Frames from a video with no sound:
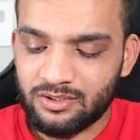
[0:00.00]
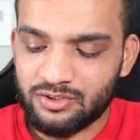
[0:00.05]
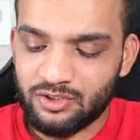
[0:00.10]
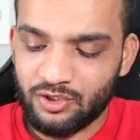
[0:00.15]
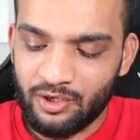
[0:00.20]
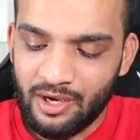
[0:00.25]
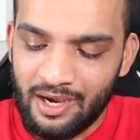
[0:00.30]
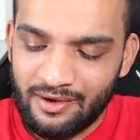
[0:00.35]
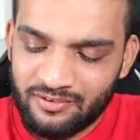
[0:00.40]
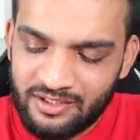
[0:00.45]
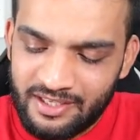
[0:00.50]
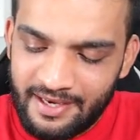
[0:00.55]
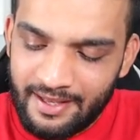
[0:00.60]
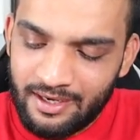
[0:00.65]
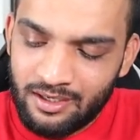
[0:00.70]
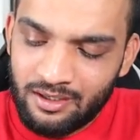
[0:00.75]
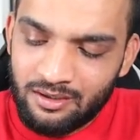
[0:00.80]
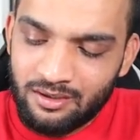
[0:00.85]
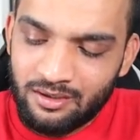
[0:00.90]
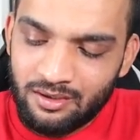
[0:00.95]
So you have the
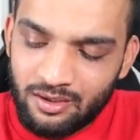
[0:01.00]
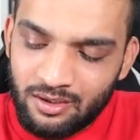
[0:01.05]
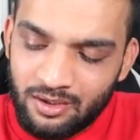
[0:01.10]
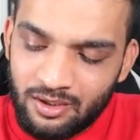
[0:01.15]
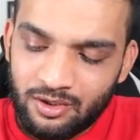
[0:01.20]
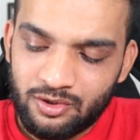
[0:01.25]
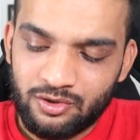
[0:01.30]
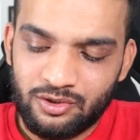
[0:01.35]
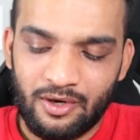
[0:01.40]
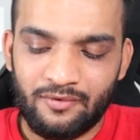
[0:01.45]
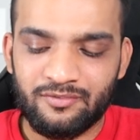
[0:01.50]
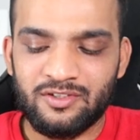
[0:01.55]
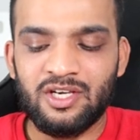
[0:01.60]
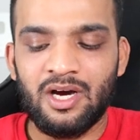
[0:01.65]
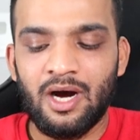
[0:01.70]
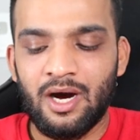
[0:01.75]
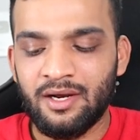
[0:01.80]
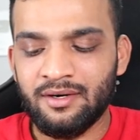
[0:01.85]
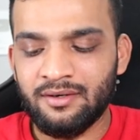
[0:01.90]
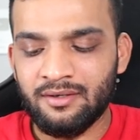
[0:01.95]
L, you have
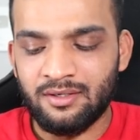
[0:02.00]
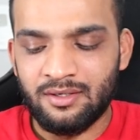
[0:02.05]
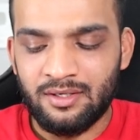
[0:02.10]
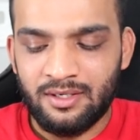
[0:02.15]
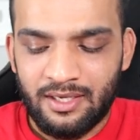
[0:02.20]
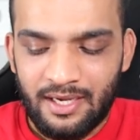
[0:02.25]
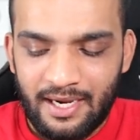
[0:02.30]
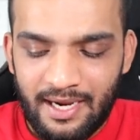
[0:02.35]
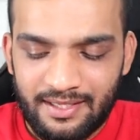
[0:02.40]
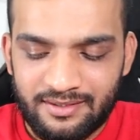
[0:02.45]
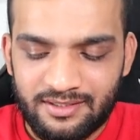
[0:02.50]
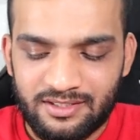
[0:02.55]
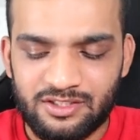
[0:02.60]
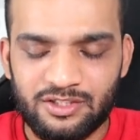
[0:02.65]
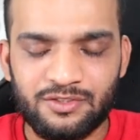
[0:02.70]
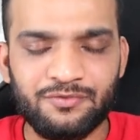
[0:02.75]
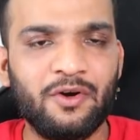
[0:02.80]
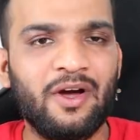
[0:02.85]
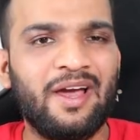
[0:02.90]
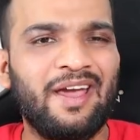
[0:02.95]
the R, and
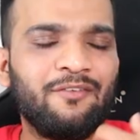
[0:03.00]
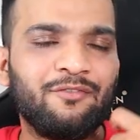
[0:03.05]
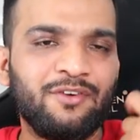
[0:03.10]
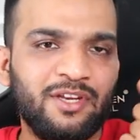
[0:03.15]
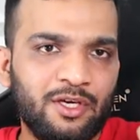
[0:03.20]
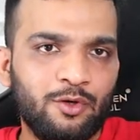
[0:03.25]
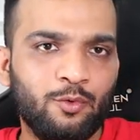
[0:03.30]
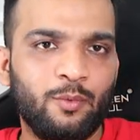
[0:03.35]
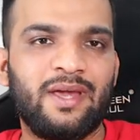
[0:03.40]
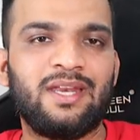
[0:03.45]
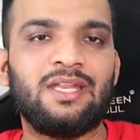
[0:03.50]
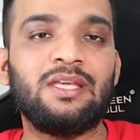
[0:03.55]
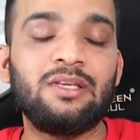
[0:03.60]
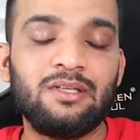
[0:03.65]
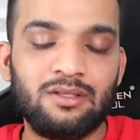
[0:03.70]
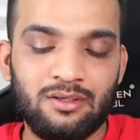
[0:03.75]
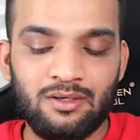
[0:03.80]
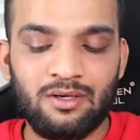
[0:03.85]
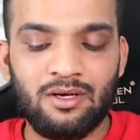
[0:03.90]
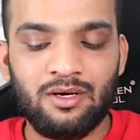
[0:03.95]
this is for every
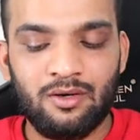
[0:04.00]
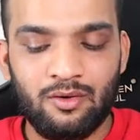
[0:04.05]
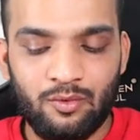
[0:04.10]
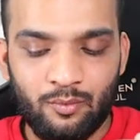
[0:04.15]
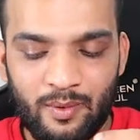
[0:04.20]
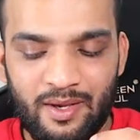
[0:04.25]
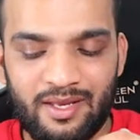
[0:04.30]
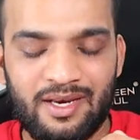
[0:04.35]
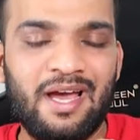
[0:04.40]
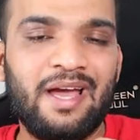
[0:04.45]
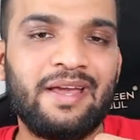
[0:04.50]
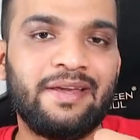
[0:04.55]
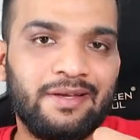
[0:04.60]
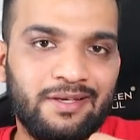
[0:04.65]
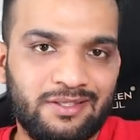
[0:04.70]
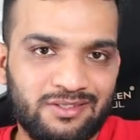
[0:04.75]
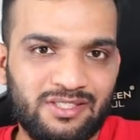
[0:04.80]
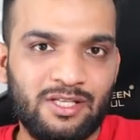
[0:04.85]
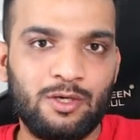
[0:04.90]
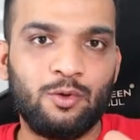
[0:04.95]
query, where I
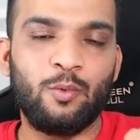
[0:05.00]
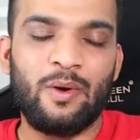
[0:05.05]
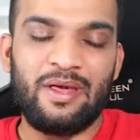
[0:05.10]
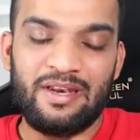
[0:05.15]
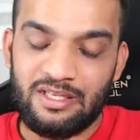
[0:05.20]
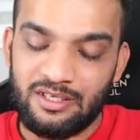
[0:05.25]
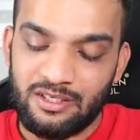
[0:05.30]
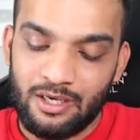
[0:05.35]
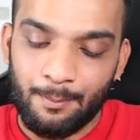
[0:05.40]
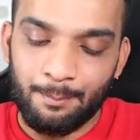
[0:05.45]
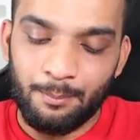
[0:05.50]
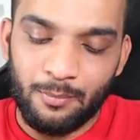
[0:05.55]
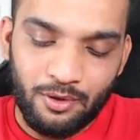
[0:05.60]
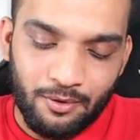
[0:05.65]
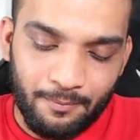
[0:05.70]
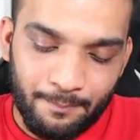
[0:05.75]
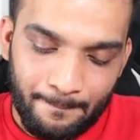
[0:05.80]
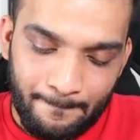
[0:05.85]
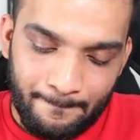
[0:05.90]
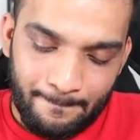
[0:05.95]
is the query number.
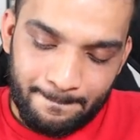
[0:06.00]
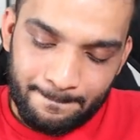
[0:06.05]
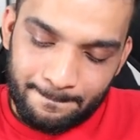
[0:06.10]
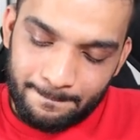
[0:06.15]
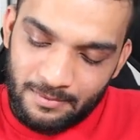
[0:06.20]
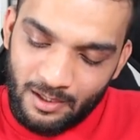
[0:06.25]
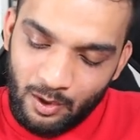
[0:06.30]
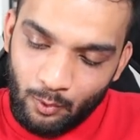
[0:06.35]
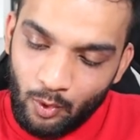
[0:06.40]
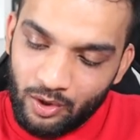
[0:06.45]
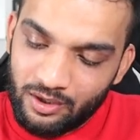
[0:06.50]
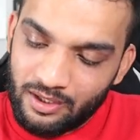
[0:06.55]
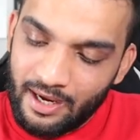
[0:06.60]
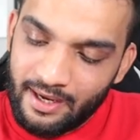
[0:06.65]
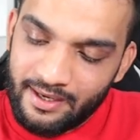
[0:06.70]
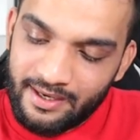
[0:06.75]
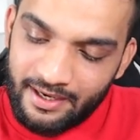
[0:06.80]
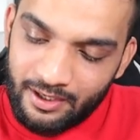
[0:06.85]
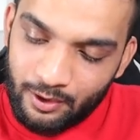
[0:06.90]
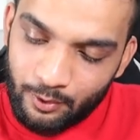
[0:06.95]
Now what
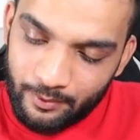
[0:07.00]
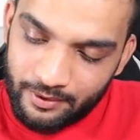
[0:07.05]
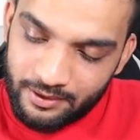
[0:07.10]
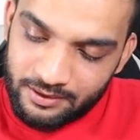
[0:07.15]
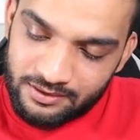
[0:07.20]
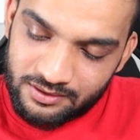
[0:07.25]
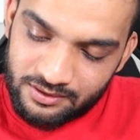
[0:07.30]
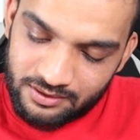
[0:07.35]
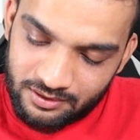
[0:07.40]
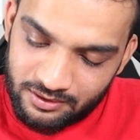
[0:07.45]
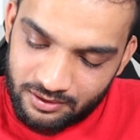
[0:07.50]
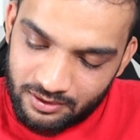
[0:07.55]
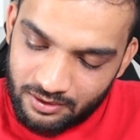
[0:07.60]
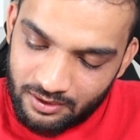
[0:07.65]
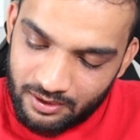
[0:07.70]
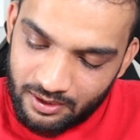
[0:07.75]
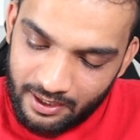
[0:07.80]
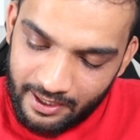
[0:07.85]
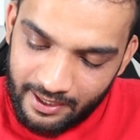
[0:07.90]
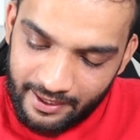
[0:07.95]
I can do is,
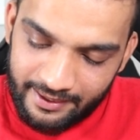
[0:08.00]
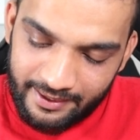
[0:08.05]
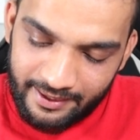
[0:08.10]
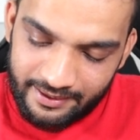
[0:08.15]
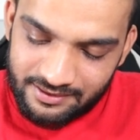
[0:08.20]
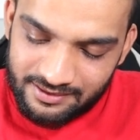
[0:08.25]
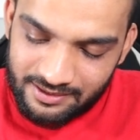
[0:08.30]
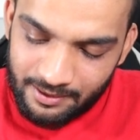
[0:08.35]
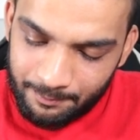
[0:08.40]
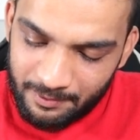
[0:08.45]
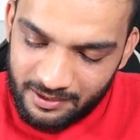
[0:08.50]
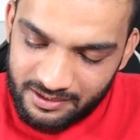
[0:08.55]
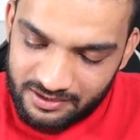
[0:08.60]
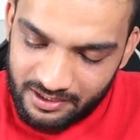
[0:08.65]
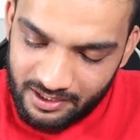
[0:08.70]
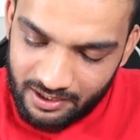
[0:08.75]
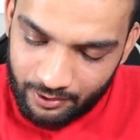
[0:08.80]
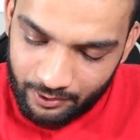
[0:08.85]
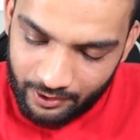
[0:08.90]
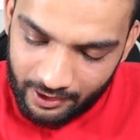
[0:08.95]
I can simply
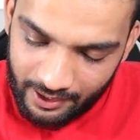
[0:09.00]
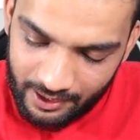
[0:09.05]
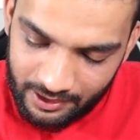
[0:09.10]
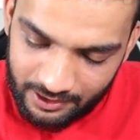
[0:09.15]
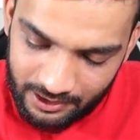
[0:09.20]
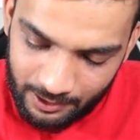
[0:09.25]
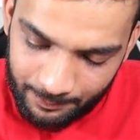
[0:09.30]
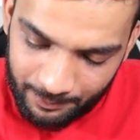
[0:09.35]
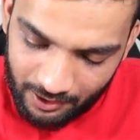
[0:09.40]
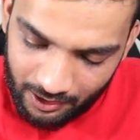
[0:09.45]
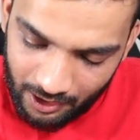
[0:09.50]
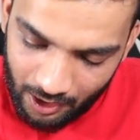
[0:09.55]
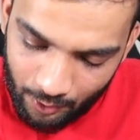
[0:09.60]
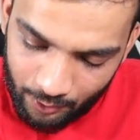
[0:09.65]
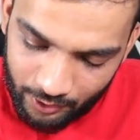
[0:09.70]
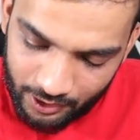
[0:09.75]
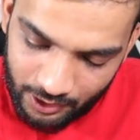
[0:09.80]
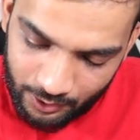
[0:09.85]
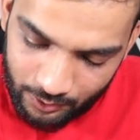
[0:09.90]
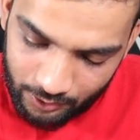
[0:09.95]
say, okay, I'll keep a
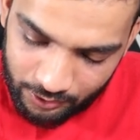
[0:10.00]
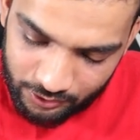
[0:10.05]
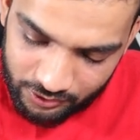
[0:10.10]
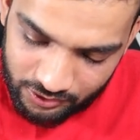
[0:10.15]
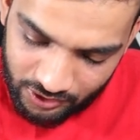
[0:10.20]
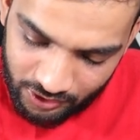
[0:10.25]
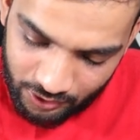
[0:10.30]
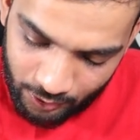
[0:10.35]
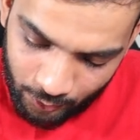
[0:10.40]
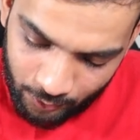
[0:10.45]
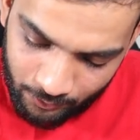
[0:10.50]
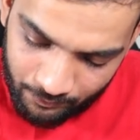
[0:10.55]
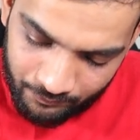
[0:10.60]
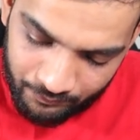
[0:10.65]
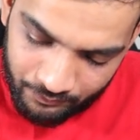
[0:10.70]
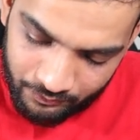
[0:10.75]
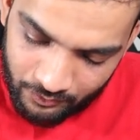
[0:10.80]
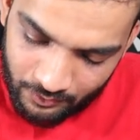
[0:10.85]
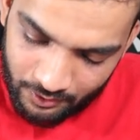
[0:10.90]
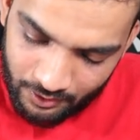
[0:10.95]
count equal to 0.
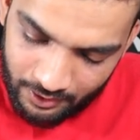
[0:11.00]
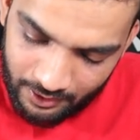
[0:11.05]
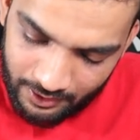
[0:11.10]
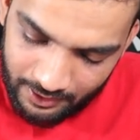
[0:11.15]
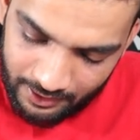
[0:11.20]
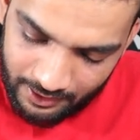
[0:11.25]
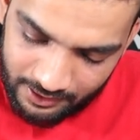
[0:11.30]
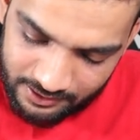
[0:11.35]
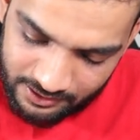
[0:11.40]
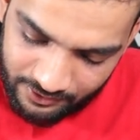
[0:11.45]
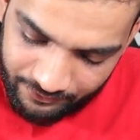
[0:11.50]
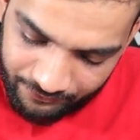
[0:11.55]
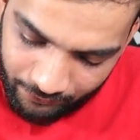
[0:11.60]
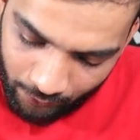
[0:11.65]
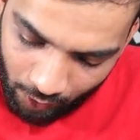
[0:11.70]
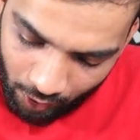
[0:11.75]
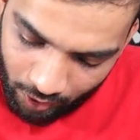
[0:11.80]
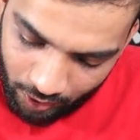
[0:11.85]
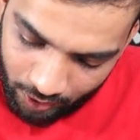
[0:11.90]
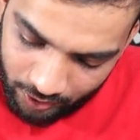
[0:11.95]
As a
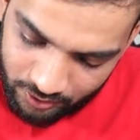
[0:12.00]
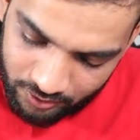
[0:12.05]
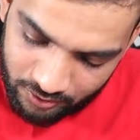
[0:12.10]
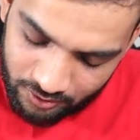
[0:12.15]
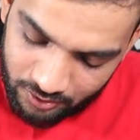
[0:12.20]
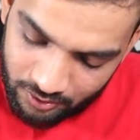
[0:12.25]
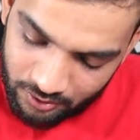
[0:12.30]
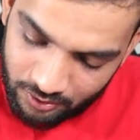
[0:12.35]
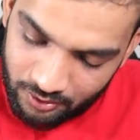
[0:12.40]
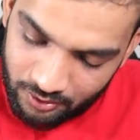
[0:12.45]
for,